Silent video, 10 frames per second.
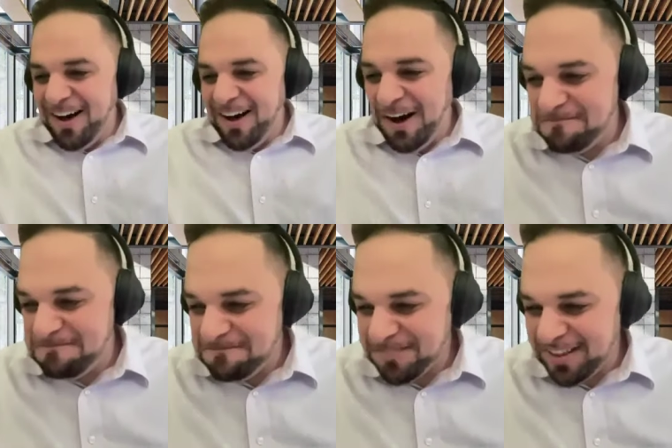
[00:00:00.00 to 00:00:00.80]

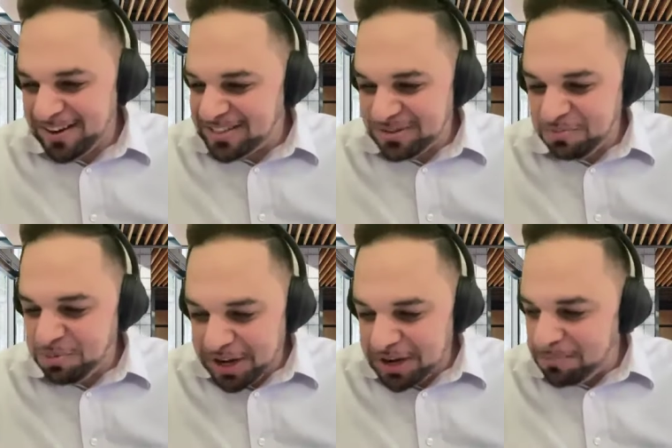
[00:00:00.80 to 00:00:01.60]
Um, you know, it's
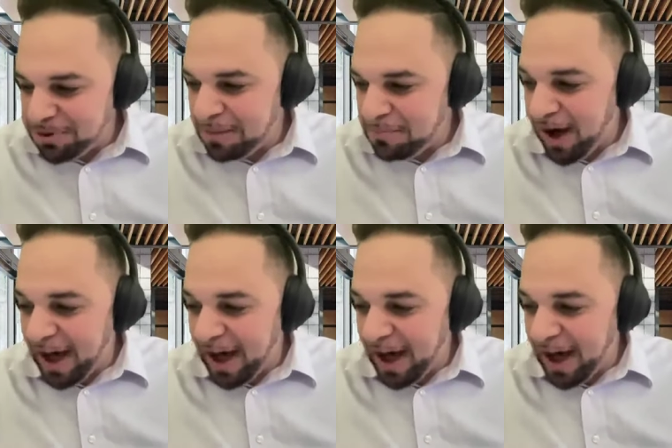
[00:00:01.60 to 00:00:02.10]
brilliant, brilliant book.